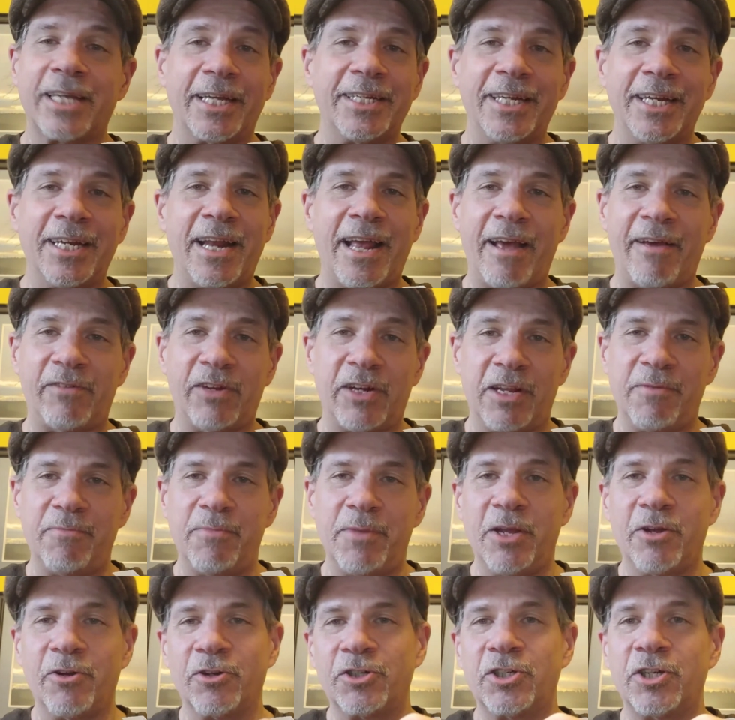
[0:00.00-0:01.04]
I didn't have any
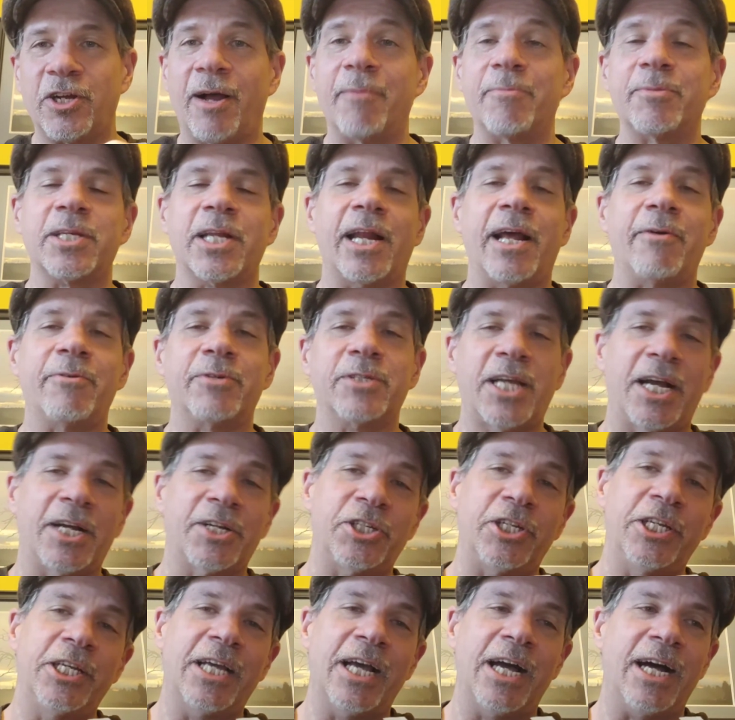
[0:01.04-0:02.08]
meerschaums, and I was
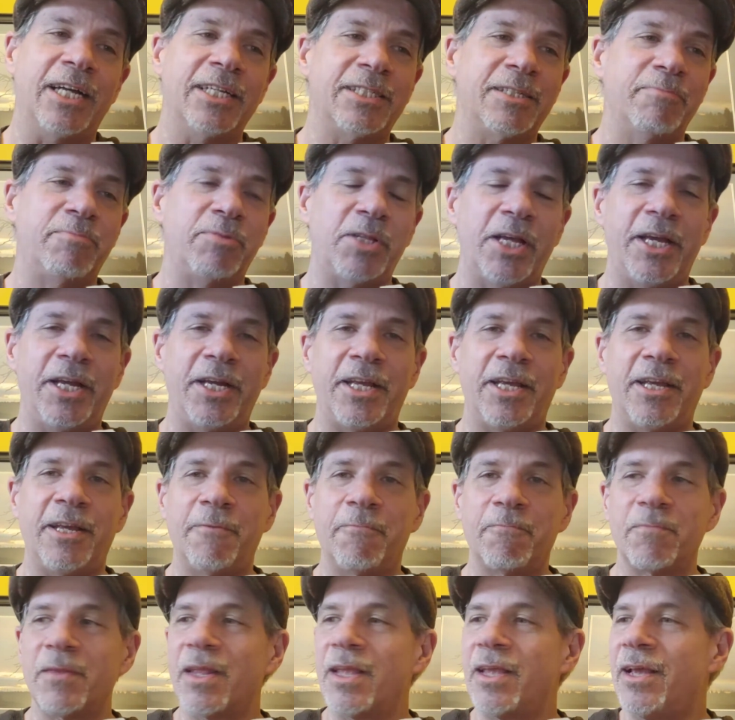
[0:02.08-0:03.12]
actually
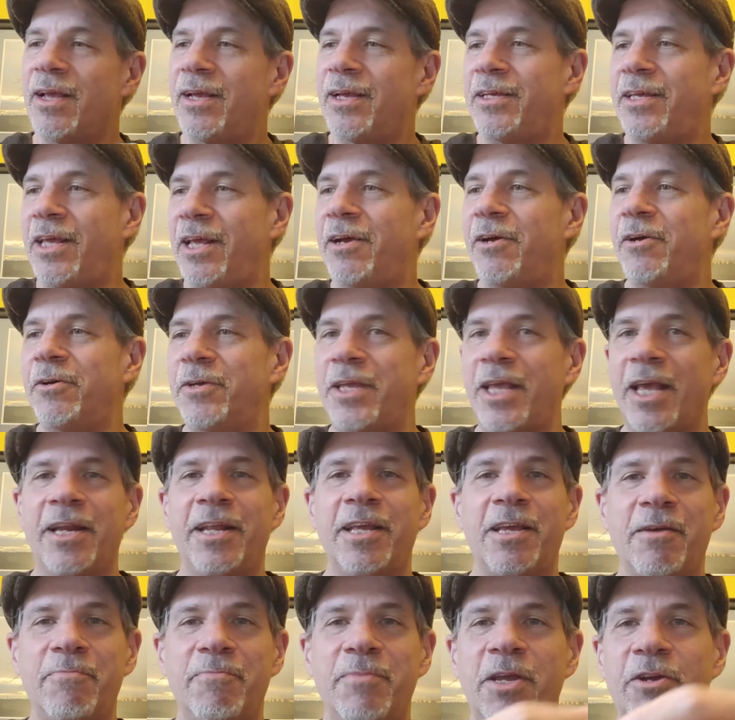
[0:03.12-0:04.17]
contemplating,
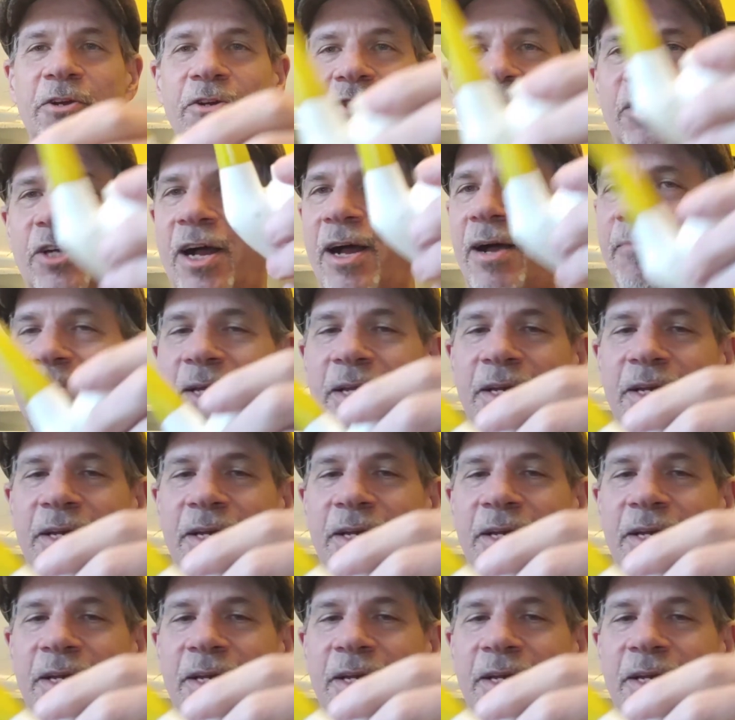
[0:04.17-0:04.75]
getting a meerschaum.